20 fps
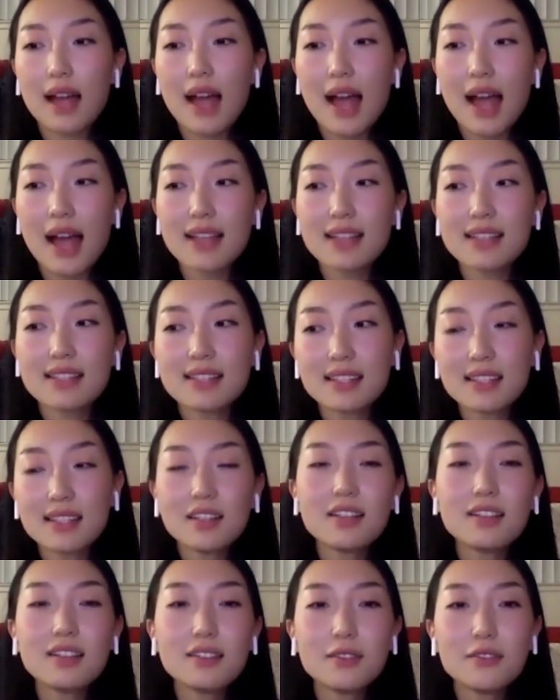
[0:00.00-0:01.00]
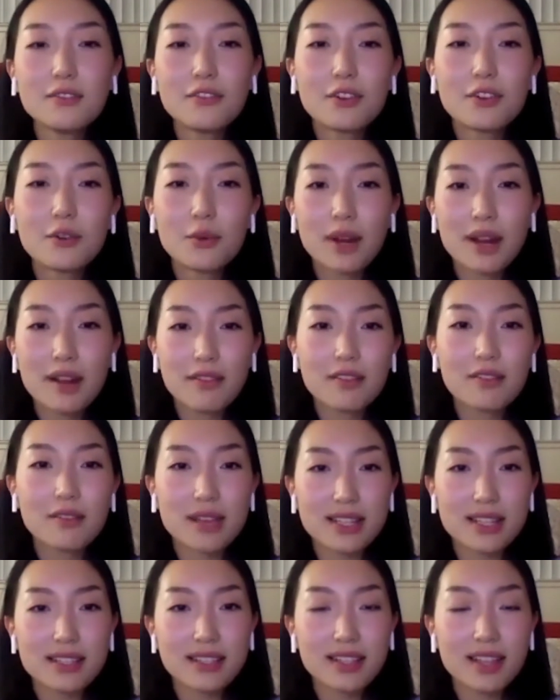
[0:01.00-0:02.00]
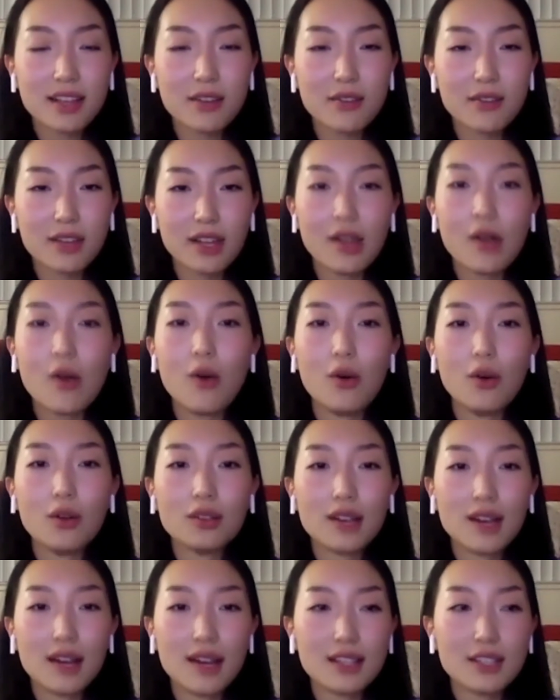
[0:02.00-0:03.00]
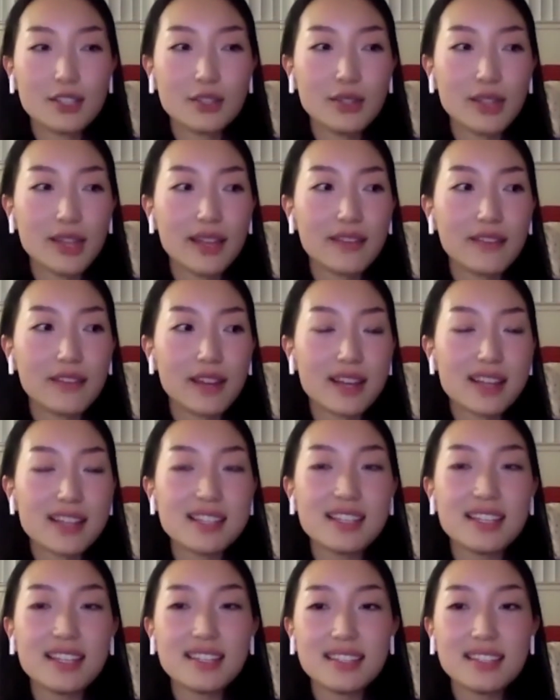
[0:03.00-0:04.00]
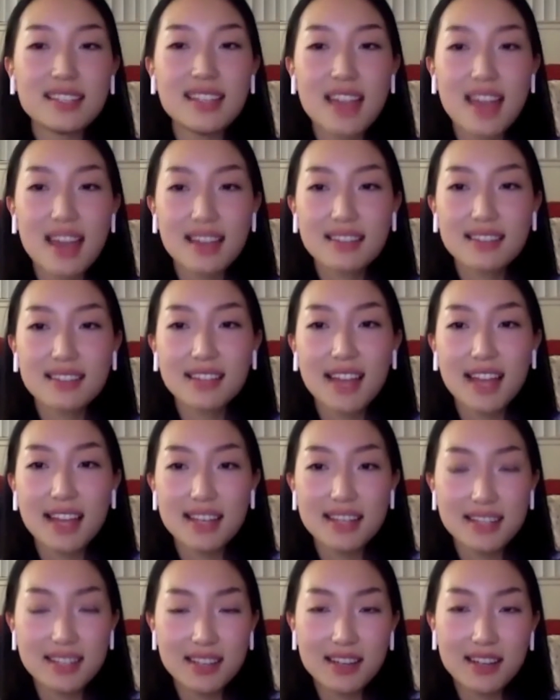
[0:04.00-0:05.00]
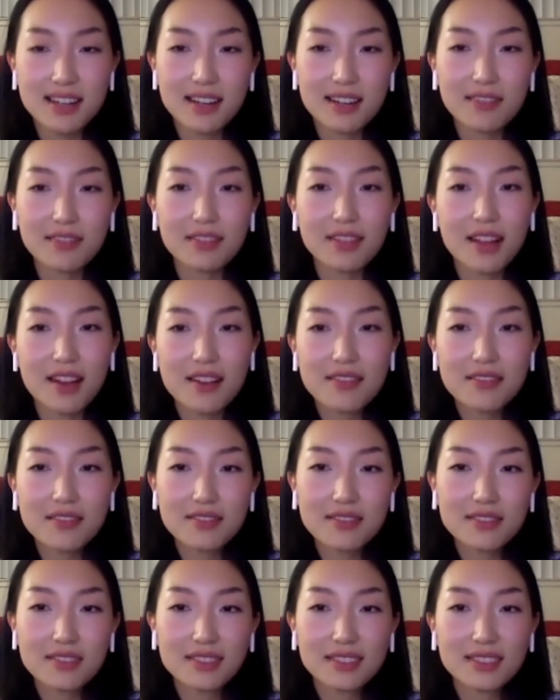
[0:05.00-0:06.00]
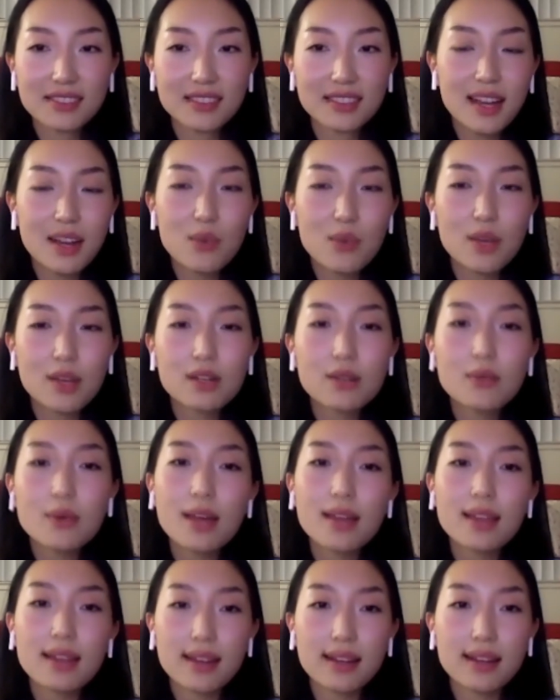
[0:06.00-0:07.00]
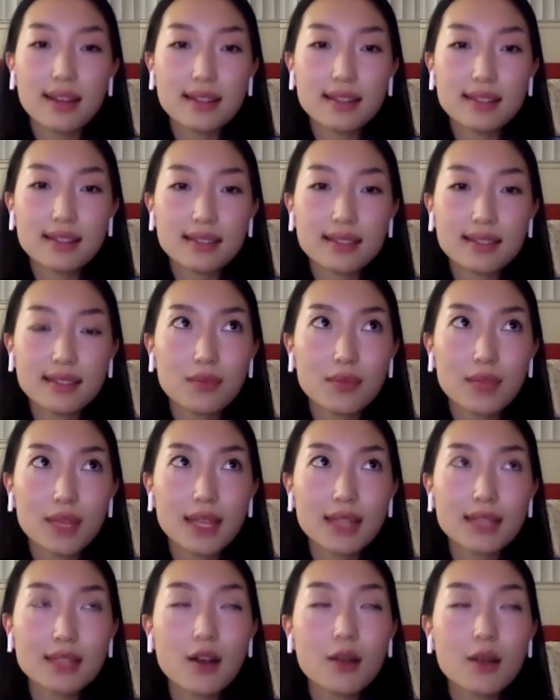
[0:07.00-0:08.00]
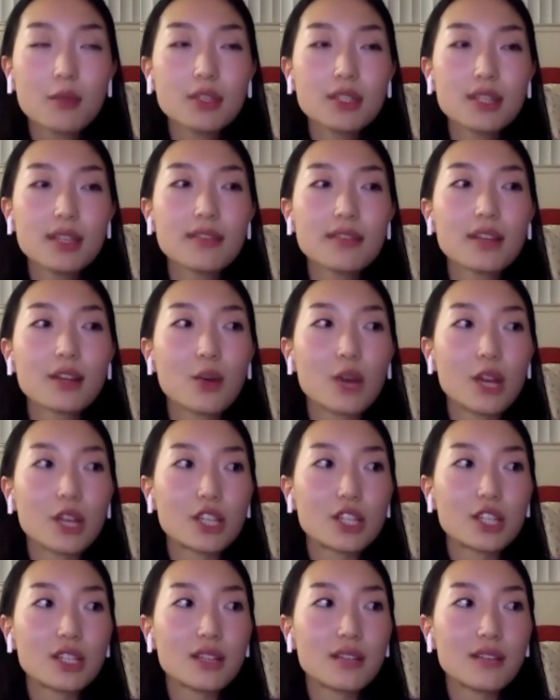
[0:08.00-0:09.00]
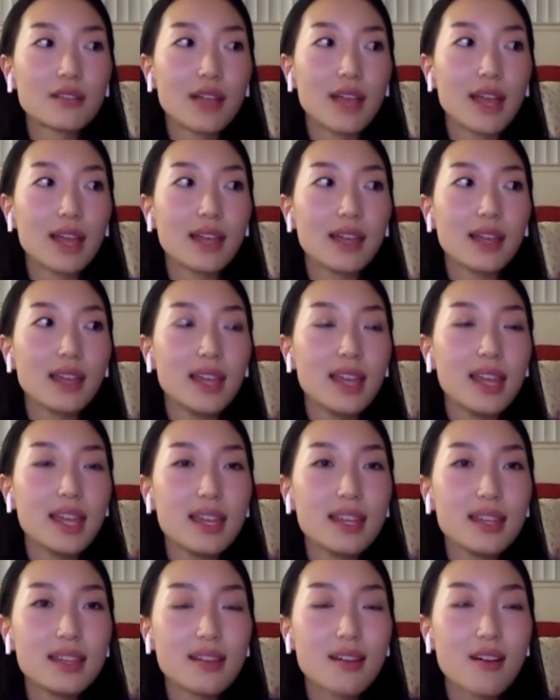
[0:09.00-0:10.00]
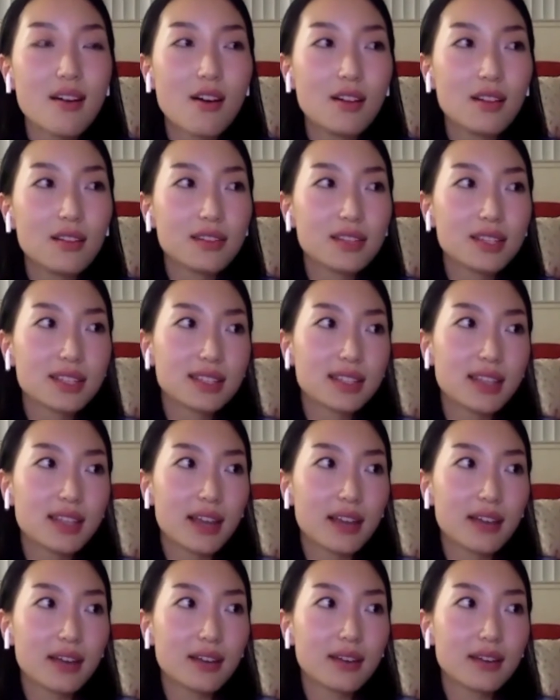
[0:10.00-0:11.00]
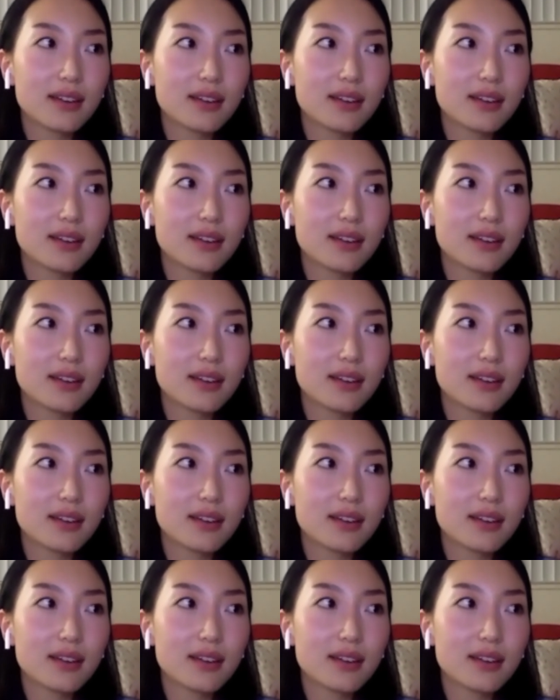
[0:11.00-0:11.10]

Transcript: I still, for whatever reason, like really hold on to like a very Disney esque idea of love. And I wonder why that is. It's almost even a question of like, in all of this like